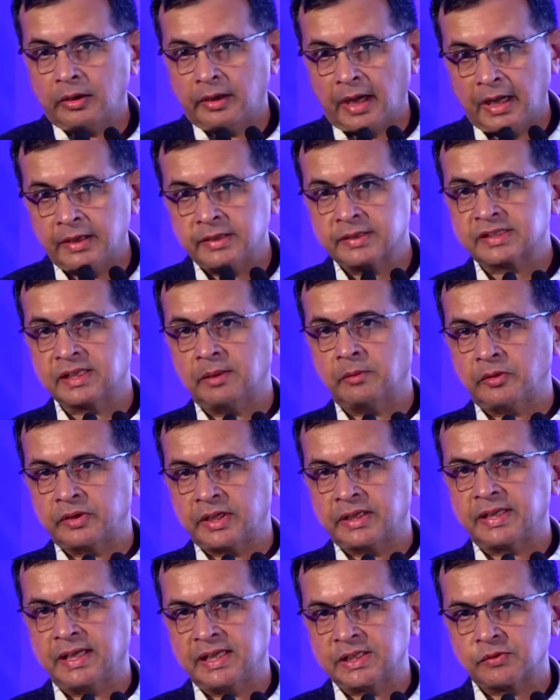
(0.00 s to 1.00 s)
And some of
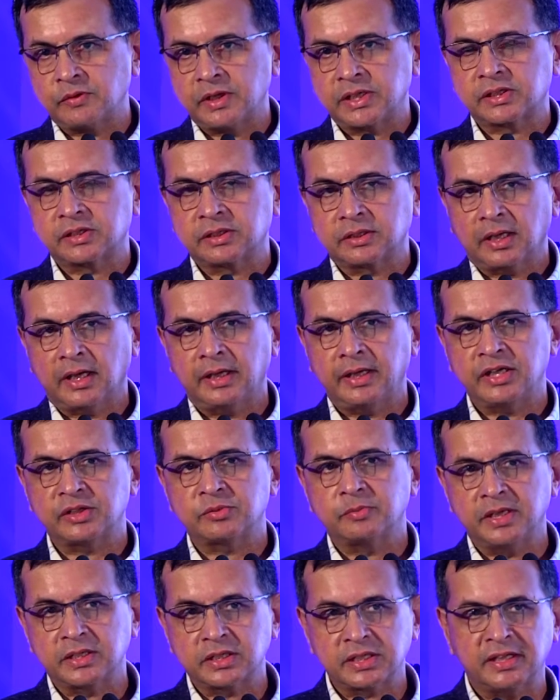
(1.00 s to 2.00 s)
the things which
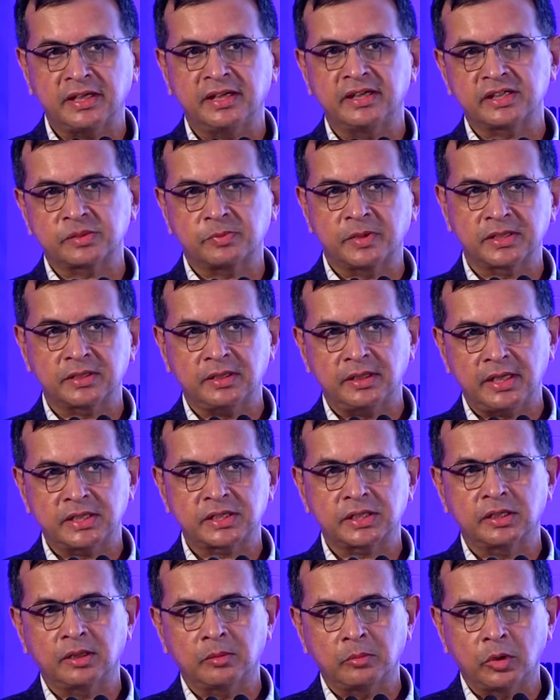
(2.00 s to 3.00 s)
Harish mentioned in his
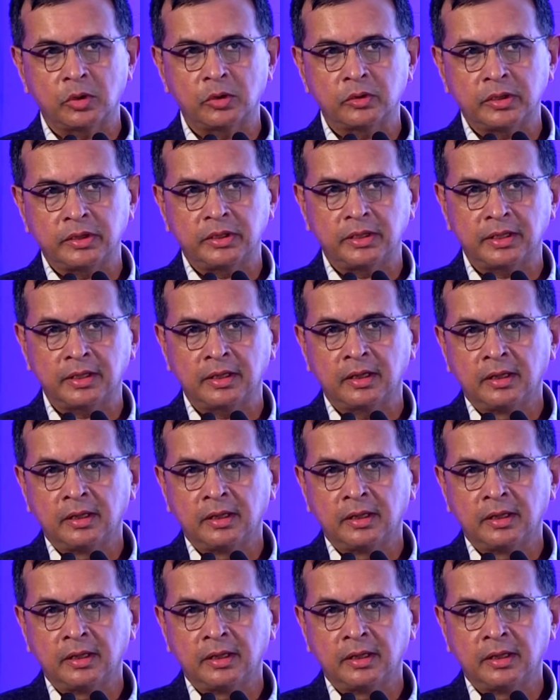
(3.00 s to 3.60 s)
presentation about